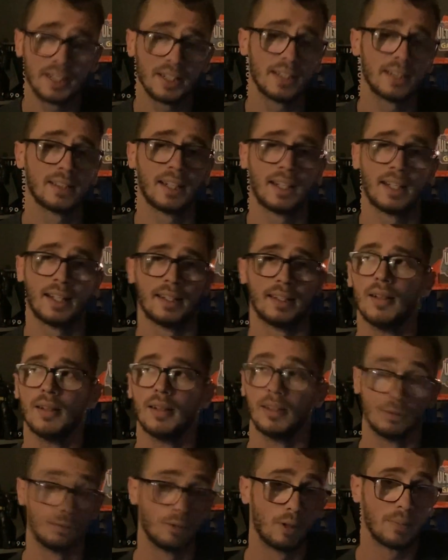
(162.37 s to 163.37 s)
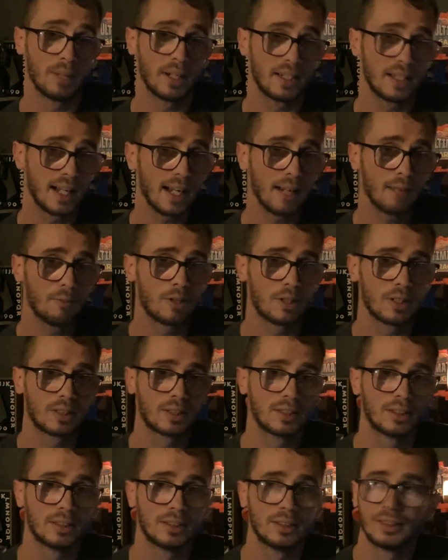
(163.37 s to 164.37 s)
his hand is when my dad walks
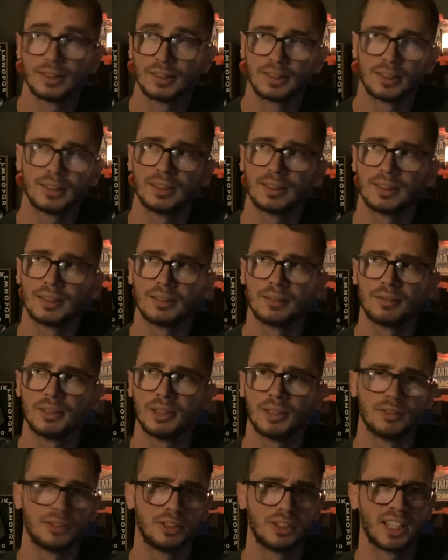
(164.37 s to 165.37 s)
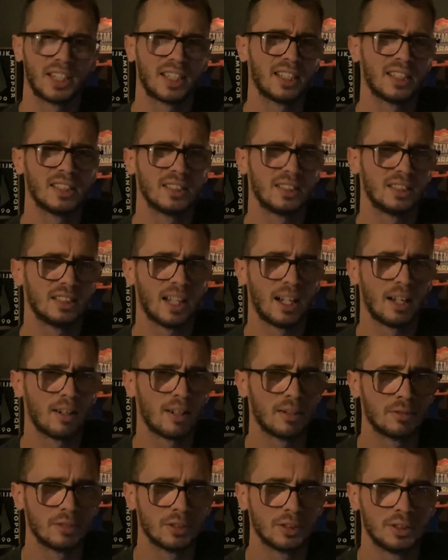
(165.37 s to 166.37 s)
in, just to, check in and see how I
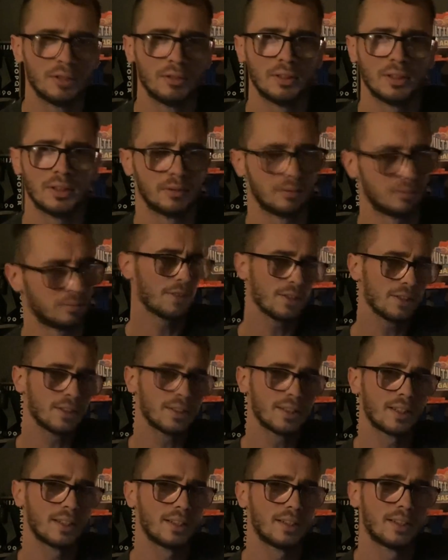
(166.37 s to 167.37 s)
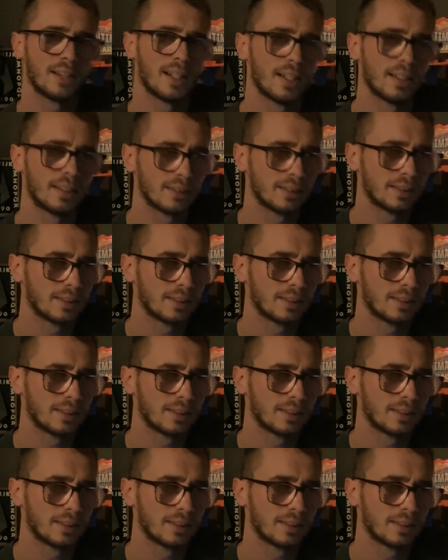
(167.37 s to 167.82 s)
was doing. First thing he says is,